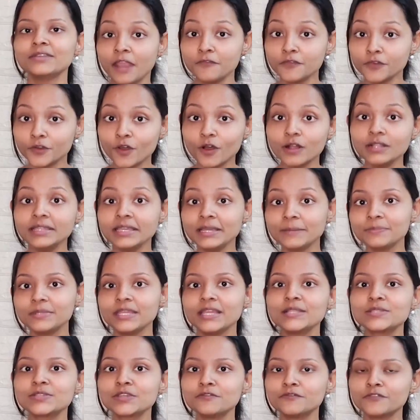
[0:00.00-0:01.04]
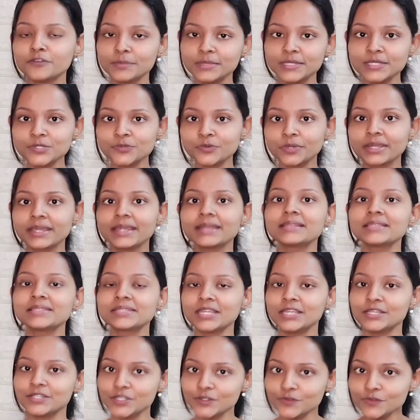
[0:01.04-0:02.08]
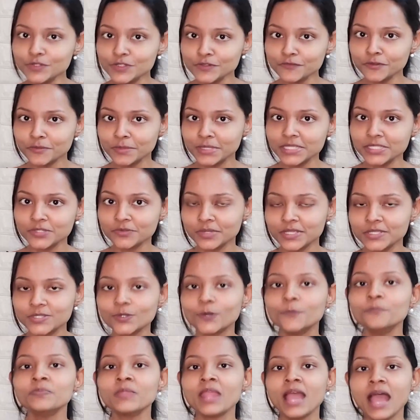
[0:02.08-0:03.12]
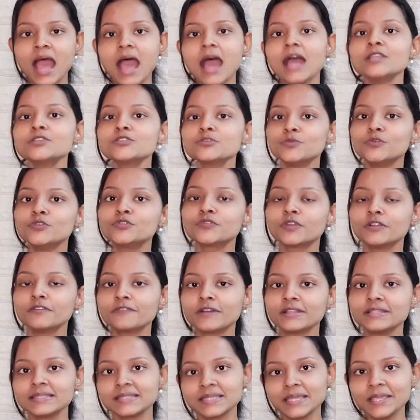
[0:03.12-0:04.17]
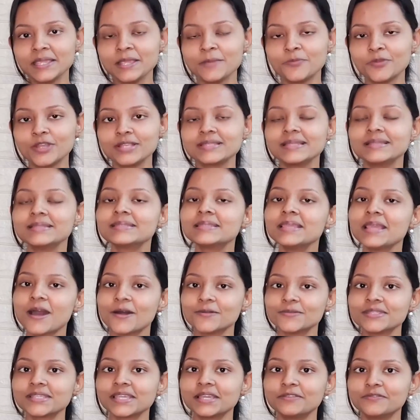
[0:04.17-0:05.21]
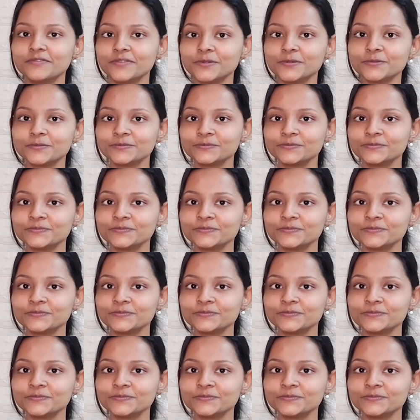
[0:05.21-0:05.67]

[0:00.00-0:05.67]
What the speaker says: And for all the updates on women's cricket, stay tuned to Women's Cricket Zone and to Mutual Fund Sahiye Presents The Outside.